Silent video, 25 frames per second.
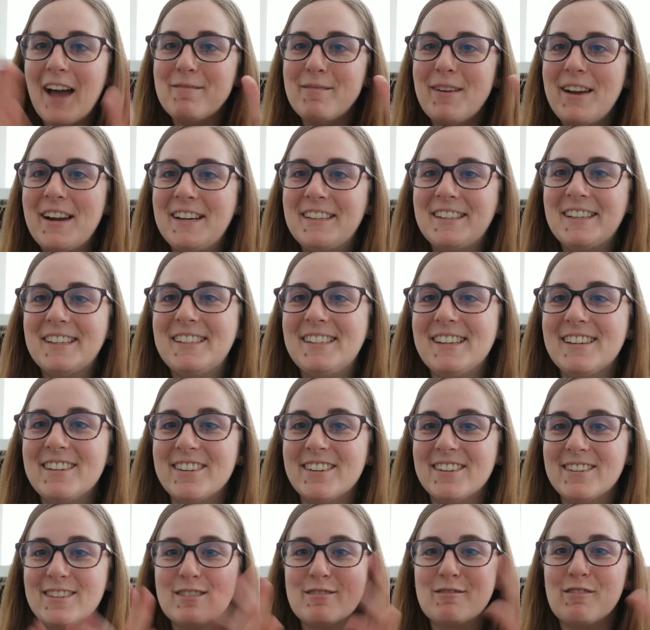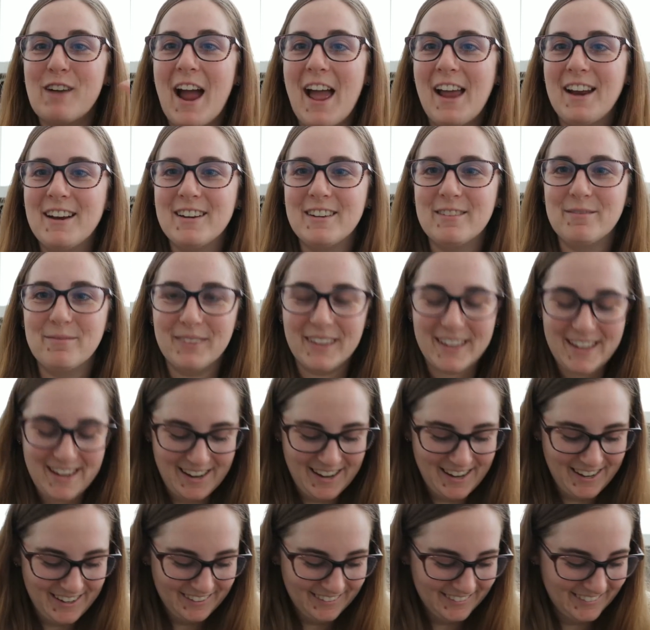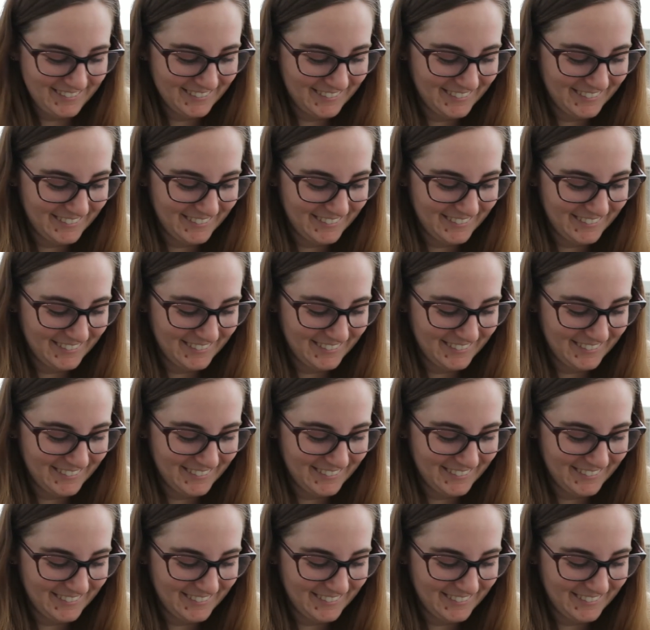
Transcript: I make decisions randomly.